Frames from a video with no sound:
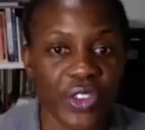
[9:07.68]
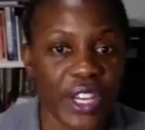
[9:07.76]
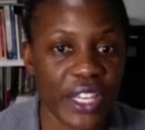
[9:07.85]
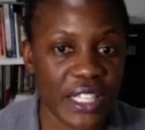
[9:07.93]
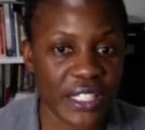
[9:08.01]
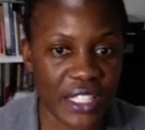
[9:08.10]
you
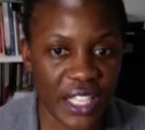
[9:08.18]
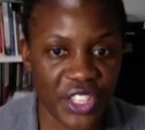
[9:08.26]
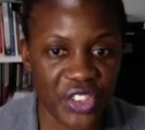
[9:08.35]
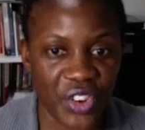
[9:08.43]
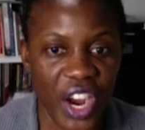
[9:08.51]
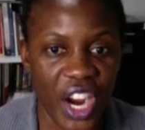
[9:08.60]
understand
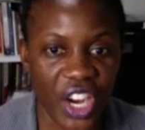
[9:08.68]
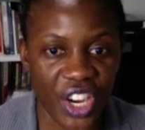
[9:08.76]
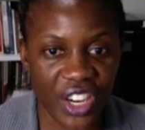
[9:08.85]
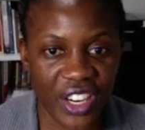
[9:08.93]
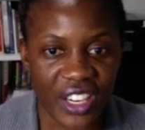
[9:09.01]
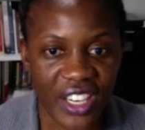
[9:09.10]
your
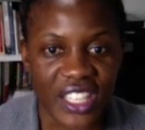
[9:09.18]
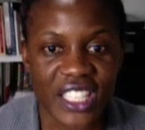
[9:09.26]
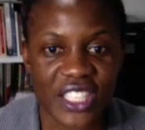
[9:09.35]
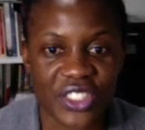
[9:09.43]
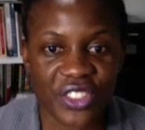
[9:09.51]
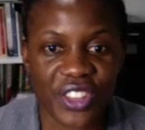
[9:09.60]
anger,
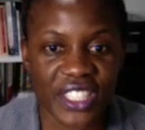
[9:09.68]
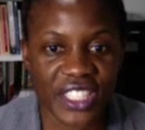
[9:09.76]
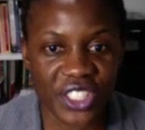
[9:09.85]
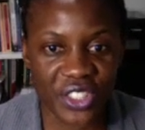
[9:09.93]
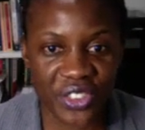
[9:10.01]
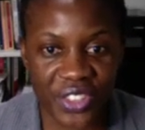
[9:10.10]
is to the
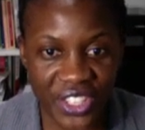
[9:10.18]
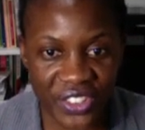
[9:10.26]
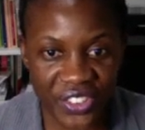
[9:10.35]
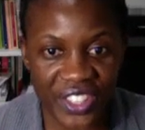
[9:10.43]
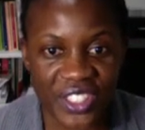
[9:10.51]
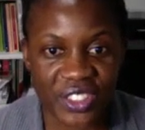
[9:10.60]
degree you're
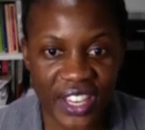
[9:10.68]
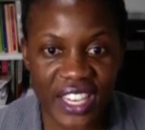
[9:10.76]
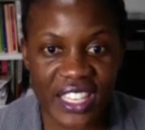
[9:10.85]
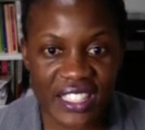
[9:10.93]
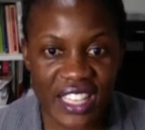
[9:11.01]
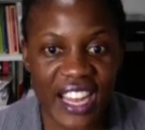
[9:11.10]
going to
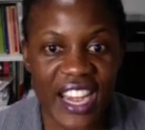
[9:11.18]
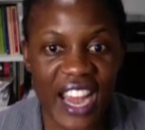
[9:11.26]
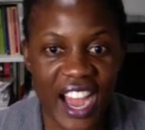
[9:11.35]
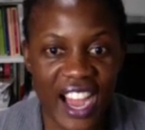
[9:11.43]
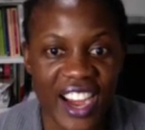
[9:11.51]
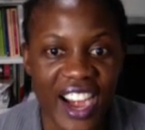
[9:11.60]
understand
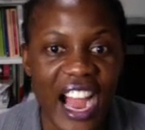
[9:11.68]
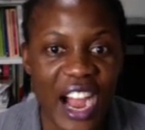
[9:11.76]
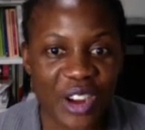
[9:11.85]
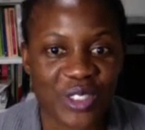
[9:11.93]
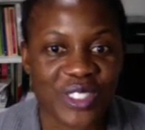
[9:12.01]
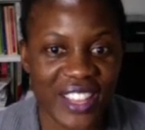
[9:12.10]
anger
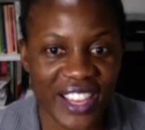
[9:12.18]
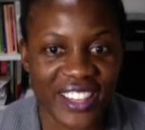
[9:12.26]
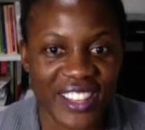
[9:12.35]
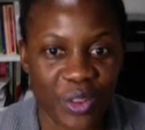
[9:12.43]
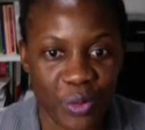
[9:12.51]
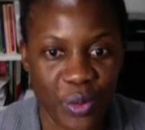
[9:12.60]
outside
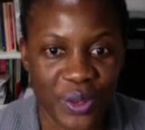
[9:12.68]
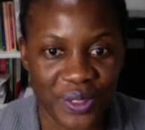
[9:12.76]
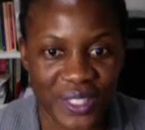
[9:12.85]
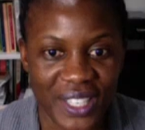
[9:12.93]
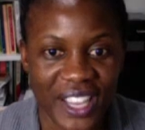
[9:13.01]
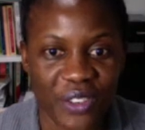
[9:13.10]
in the
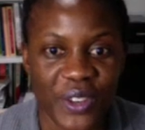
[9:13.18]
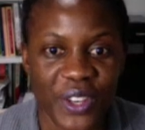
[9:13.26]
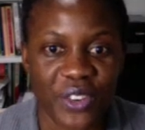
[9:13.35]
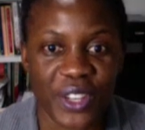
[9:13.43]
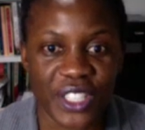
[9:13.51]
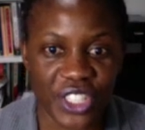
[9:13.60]
world. Like when
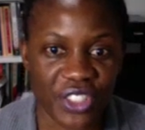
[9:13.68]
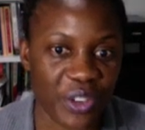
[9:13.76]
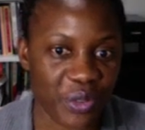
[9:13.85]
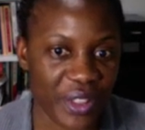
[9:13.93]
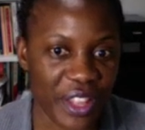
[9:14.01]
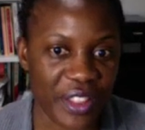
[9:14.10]
you
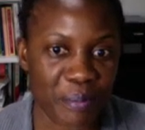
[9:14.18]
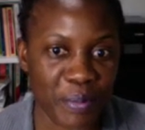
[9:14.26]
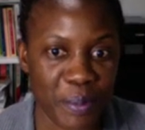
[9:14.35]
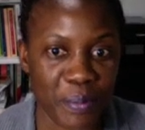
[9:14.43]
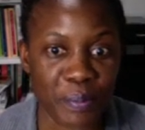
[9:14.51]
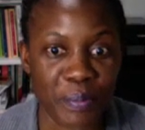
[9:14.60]
interact with other
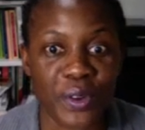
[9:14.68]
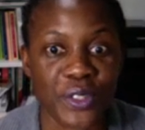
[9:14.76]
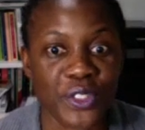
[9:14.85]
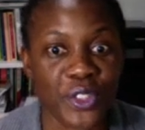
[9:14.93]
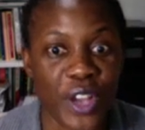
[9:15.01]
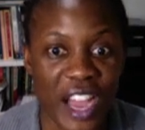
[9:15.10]
people,
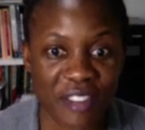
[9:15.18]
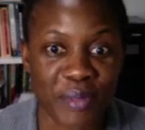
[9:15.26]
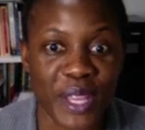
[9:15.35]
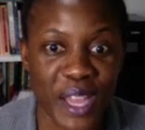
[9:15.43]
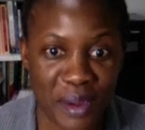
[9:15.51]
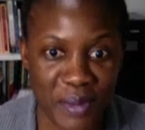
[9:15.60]
because you have
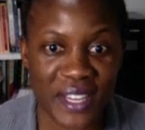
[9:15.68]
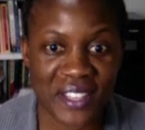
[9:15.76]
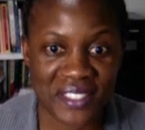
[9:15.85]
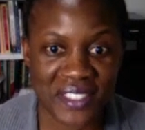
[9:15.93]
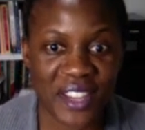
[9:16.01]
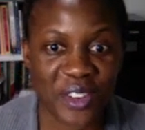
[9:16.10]
become
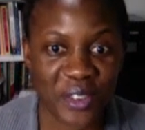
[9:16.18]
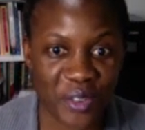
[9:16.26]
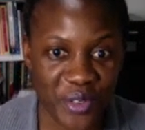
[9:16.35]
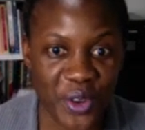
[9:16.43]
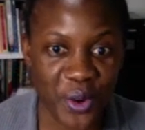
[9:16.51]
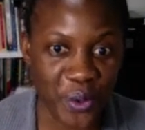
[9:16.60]
understanding
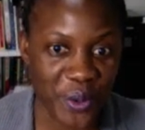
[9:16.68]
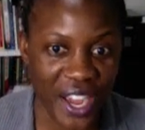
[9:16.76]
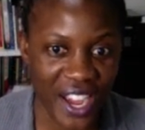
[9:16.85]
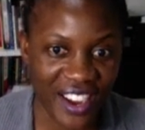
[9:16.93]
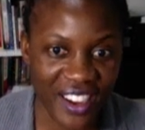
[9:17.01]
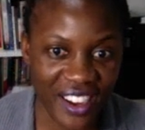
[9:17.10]
of your own
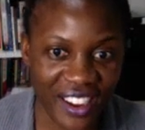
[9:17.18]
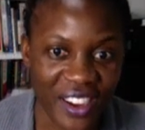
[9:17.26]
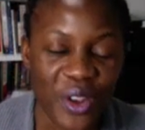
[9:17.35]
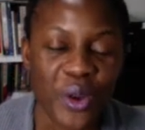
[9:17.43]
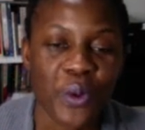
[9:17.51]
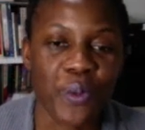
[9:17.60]
anger,
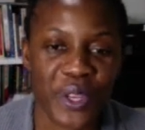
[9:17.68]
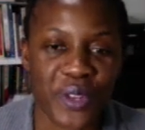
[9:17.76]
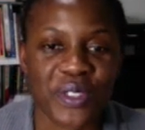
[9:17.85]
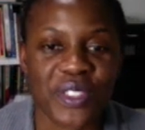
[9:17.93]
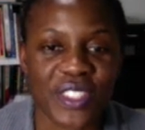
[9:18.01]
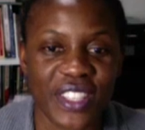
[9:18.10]
when
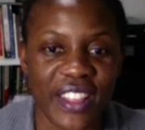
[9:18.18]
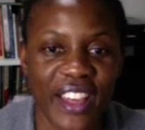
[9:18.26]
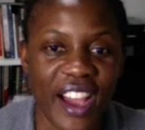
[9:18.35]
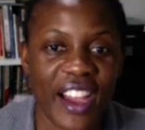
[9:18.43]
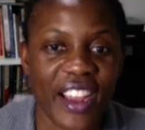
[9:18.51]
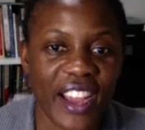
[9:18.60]
you see the
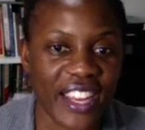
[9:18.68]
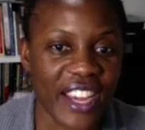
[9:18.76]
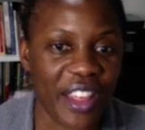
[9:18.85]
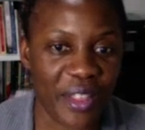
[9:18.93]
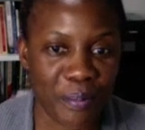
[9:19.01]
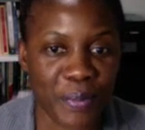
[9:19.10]
anger in
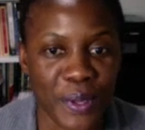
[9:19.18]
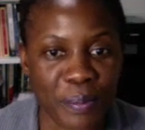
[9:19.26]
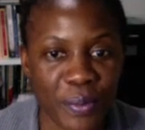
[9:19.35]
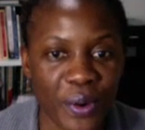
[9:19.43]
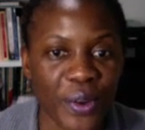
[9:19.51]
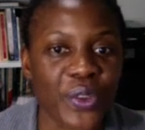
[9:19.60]
other
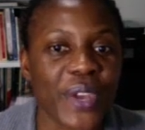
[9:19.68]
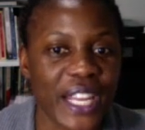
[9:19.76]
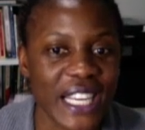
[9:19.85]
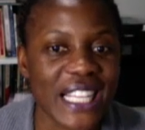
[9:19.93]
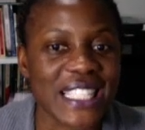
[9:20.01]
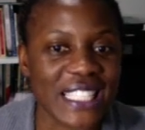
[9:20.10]
people, you
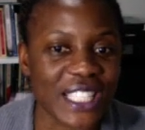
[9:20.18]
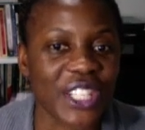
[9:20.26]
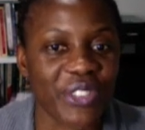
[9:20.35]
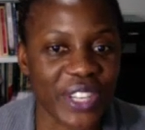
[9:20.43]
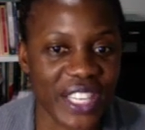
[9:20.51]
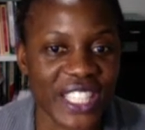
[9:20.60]
can easily
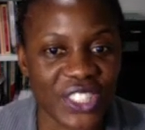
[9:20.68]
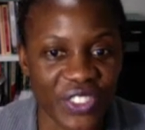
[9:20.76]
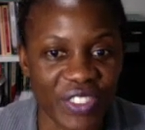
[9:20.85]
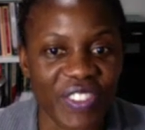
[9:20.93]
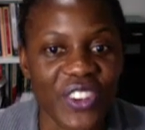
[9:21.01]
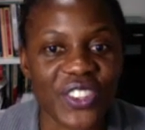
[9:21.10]
relate
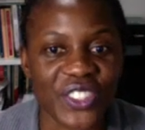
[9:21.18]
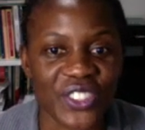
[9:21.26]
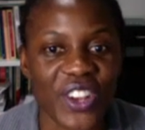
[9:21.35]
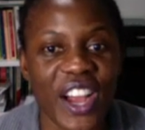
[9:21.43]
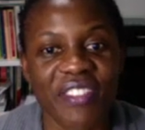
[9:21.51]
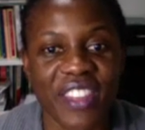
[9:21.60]
to it because
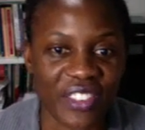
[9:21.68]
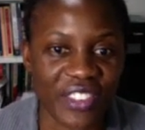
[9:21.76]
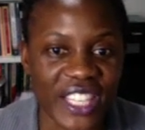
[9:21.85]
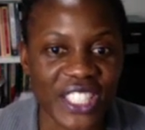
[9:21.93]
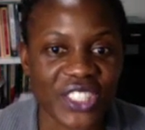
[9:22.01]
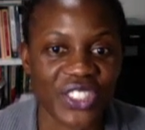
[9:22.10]
you have that
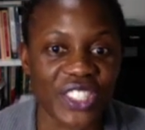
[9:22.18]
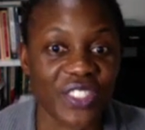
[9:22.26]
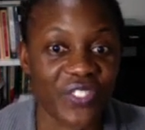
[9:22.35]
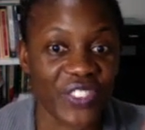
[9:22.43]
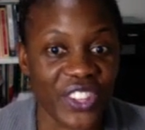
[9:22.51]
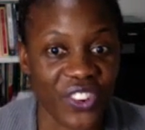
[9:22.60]

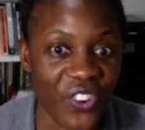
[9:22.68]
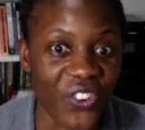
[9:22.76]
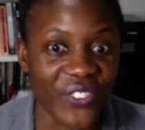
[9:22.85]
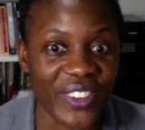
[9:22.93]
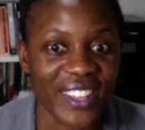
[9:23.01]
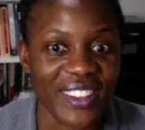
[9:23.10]
relationship with your
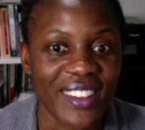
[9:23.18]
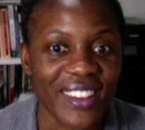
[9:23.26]
own.